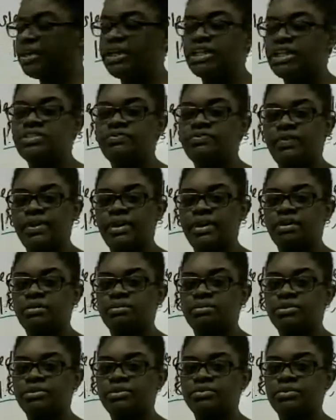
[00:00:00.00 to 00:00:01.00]
for each
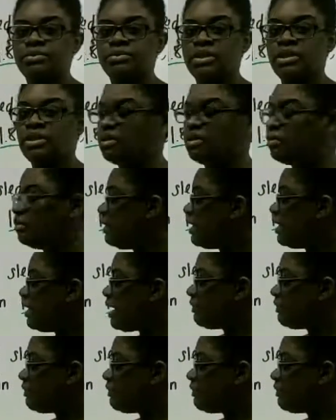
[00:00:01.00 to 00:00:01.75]
variable. We